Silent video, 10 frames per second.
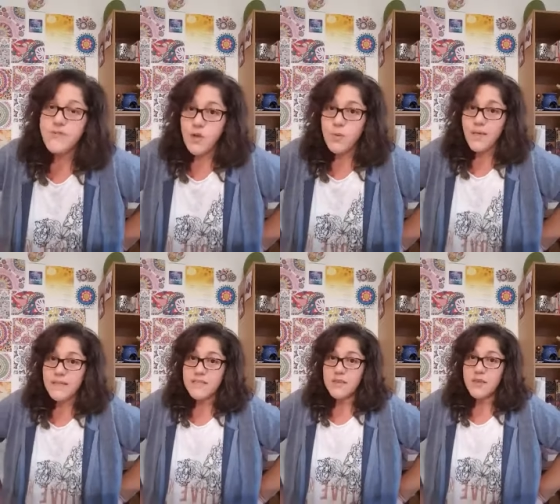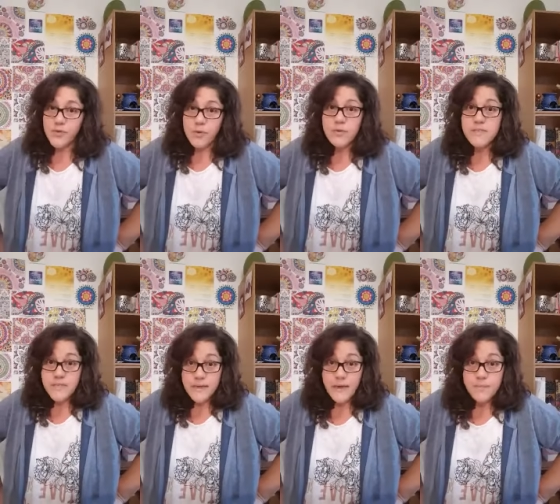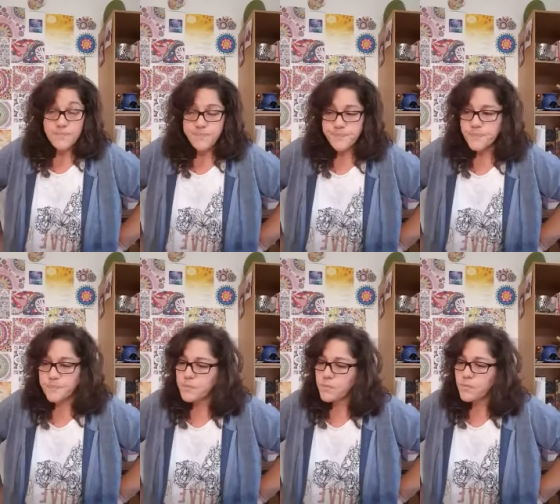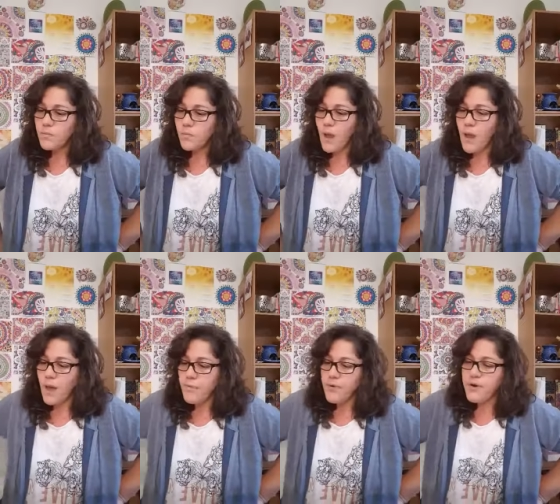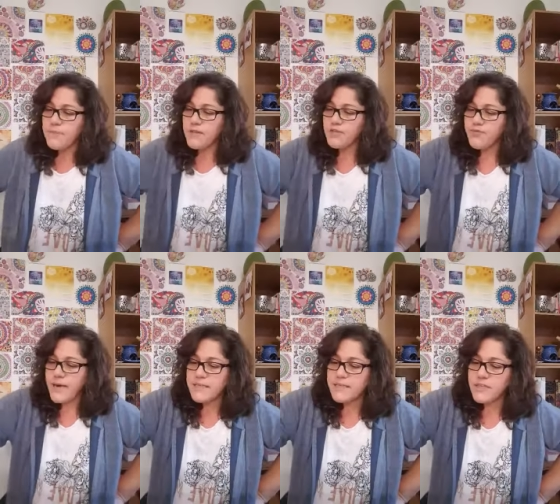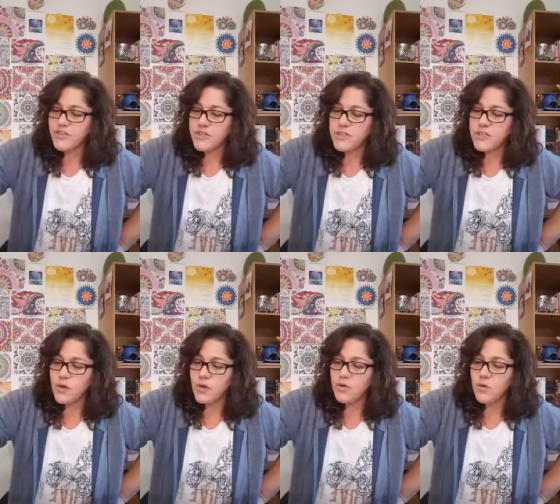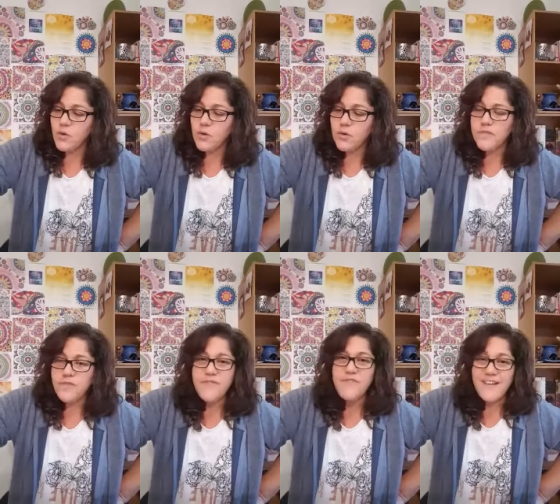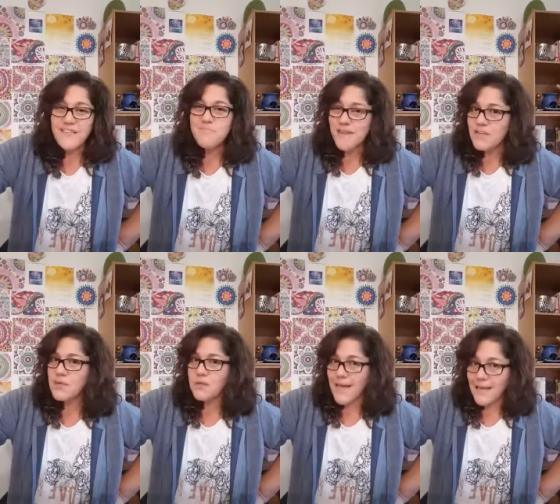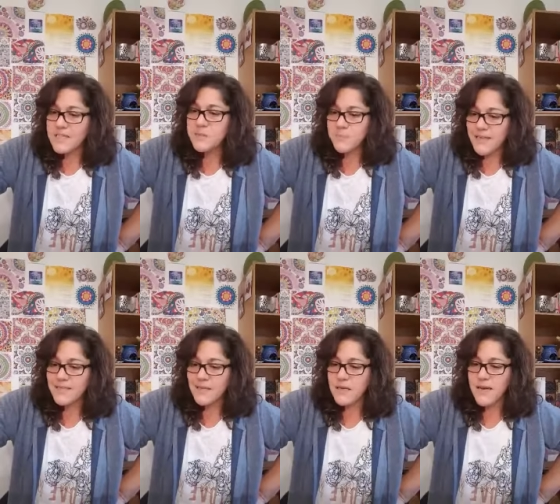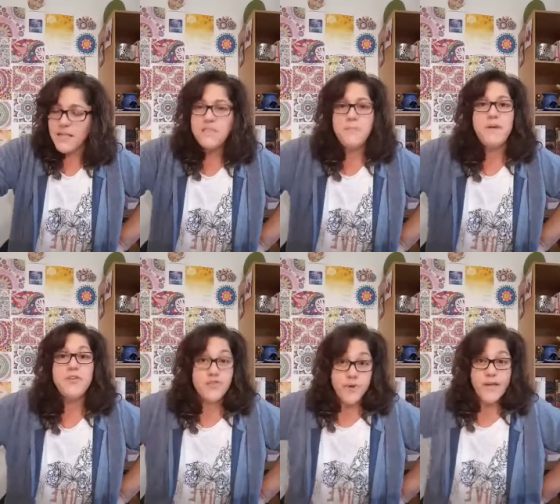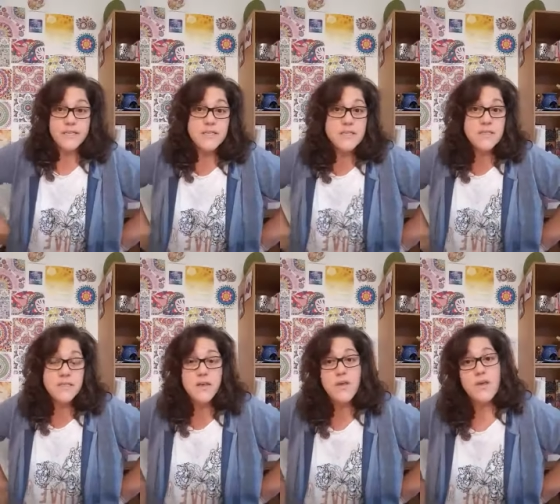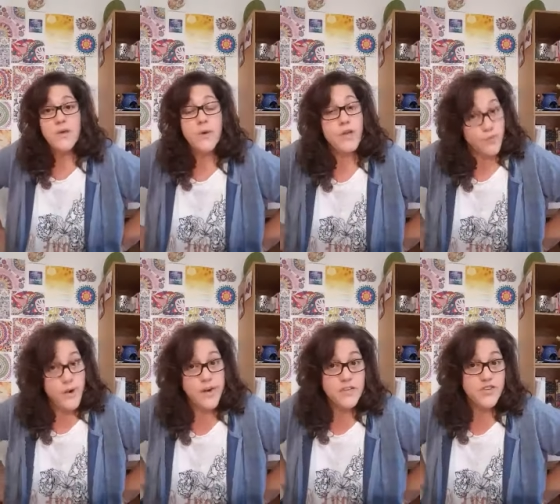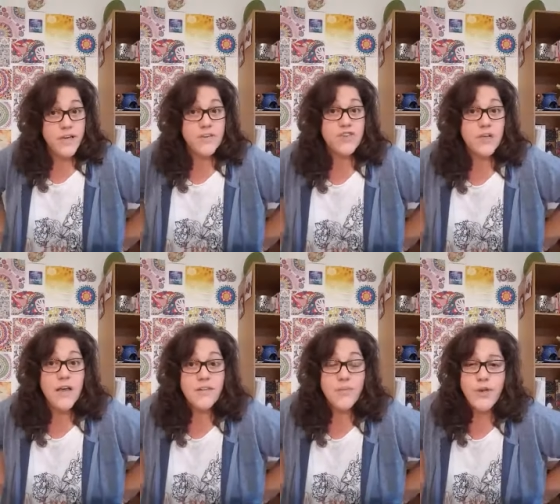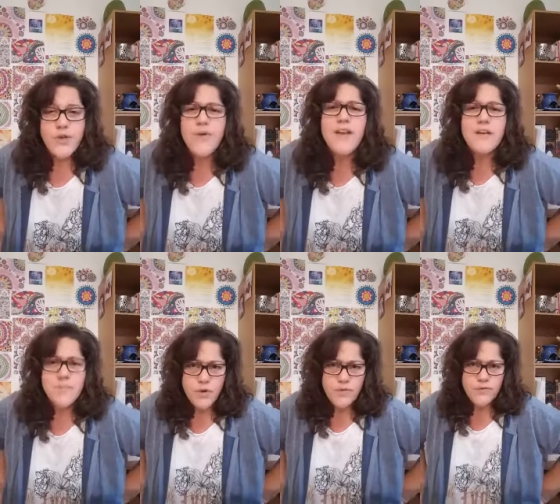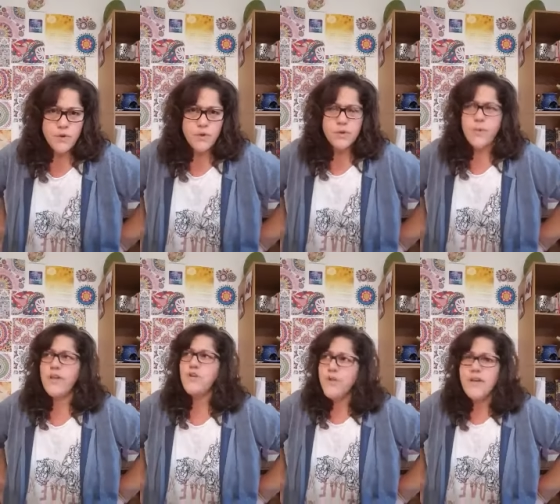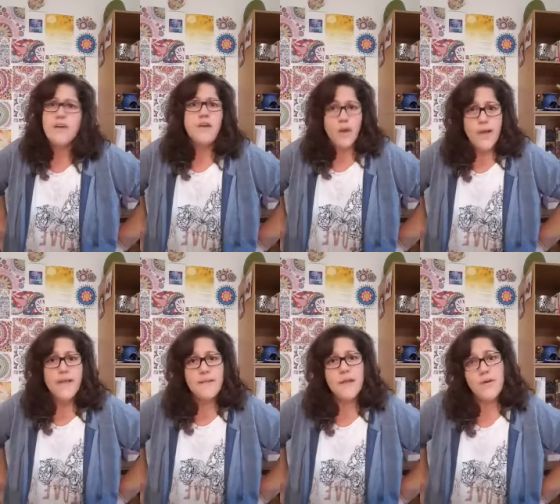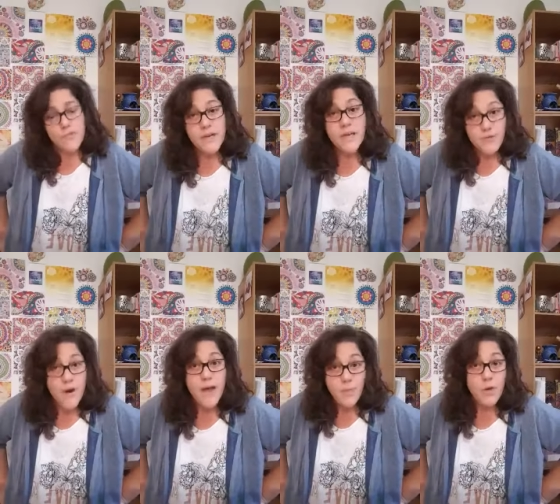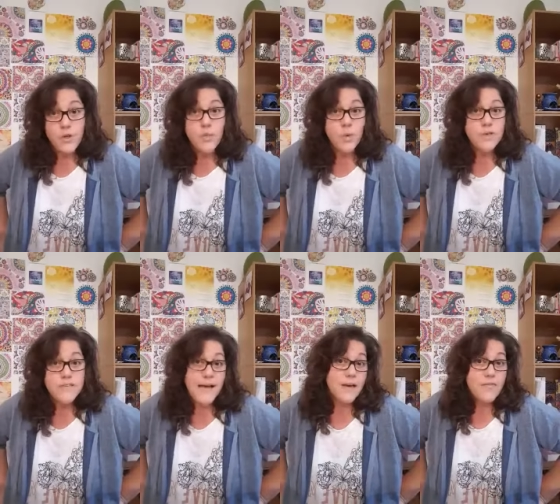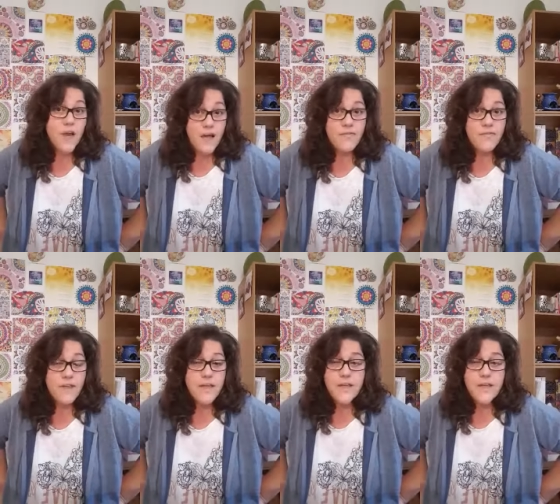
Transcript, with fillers: few weeks that the group was set up, I pretty much ran sessions on all of the fundamental aspects that need to be addressed when you're ready to change your life, when you're ready to move forward, when you're ready to go out there and really grab what you want out of life.